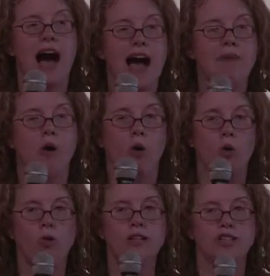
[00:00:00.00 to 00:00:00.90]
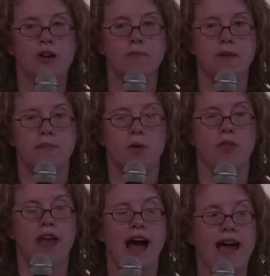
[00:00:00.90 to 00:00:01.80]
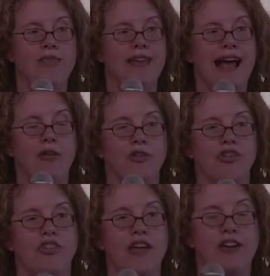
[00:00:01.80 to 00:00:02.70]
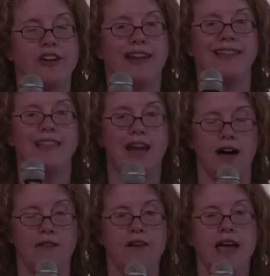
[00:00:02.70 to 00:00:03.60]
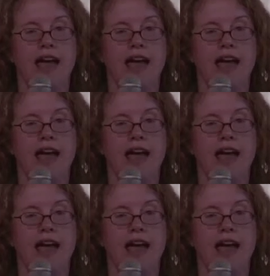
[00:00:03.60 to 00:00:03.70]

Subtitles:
I'm only showing people that I think houses that they are going to love